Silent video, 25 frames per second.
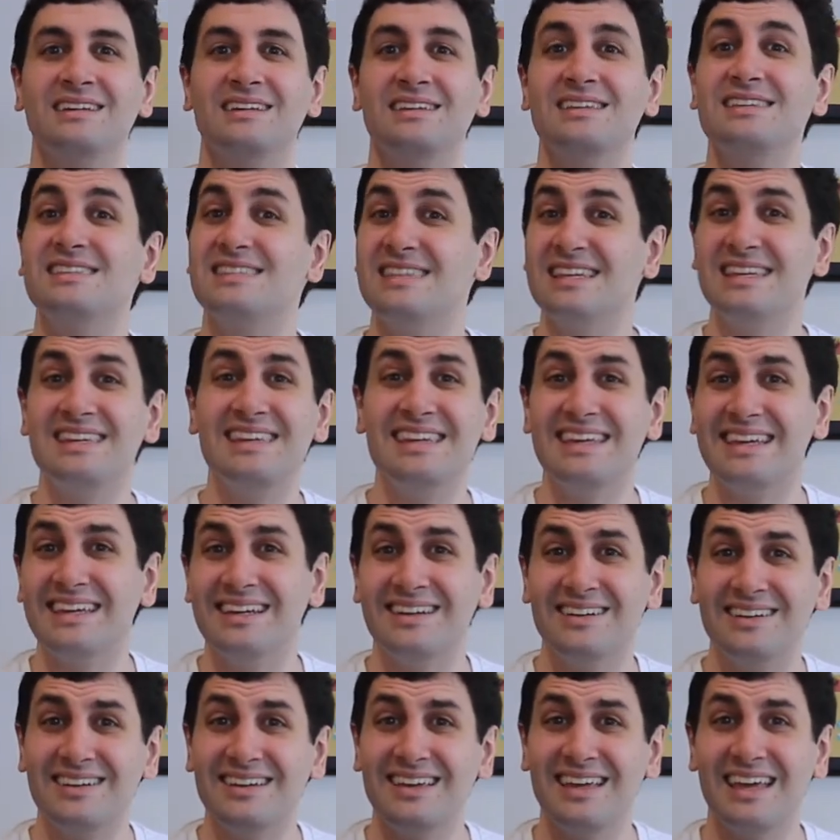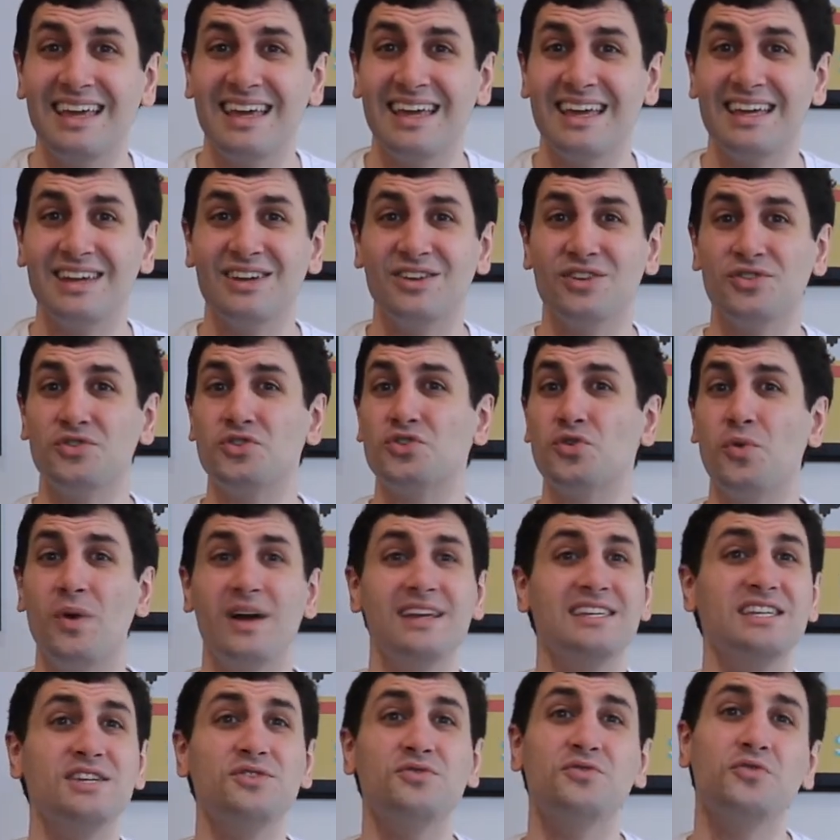Sydney in
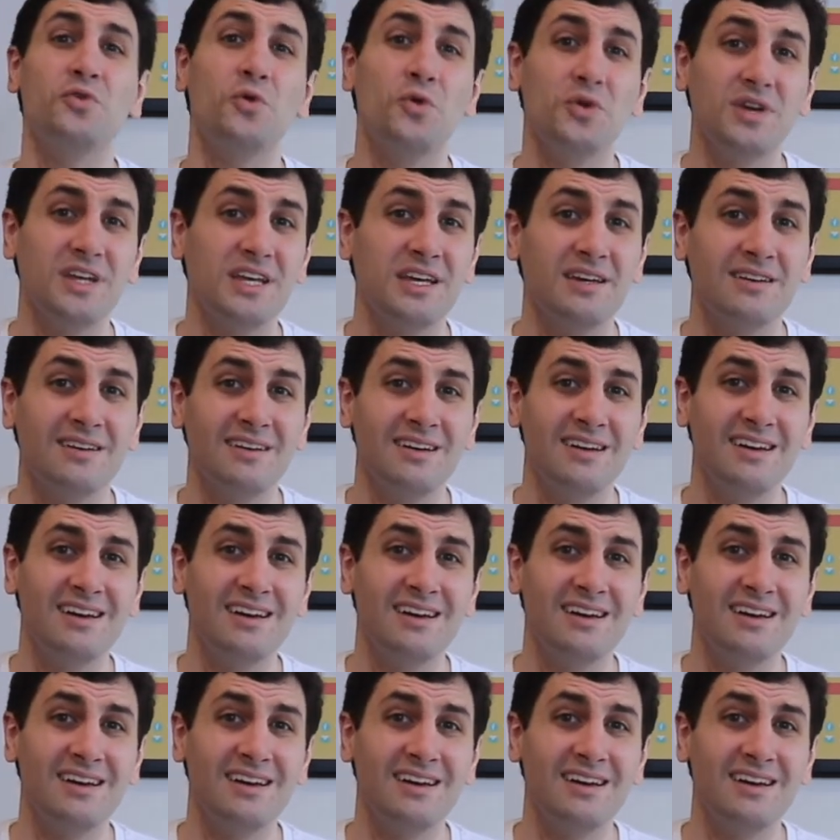2040.